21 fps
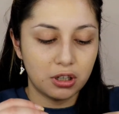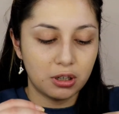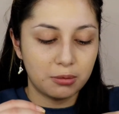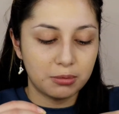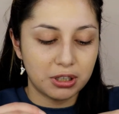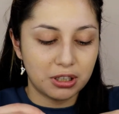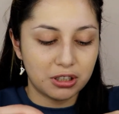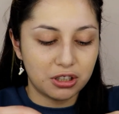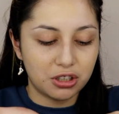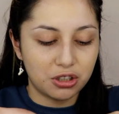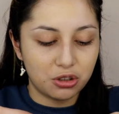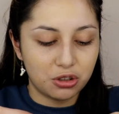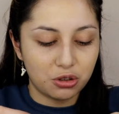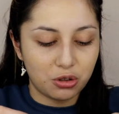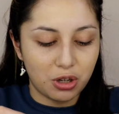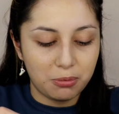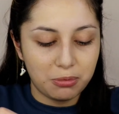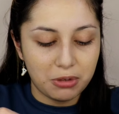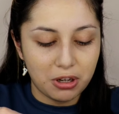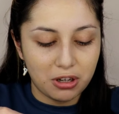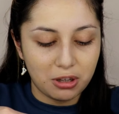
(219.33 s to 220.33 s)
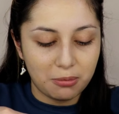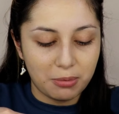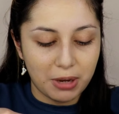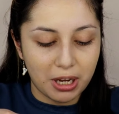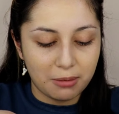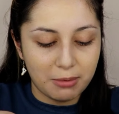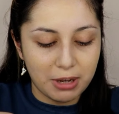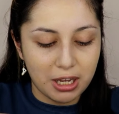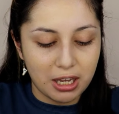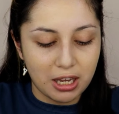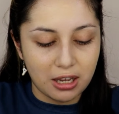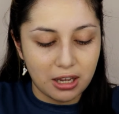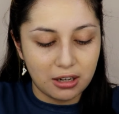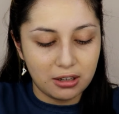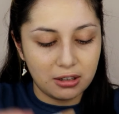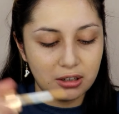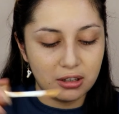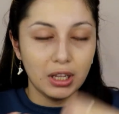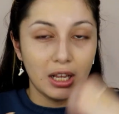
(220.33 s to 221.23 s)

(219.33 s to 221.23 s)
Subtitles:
I'm just going to scrape that on the back of my hand,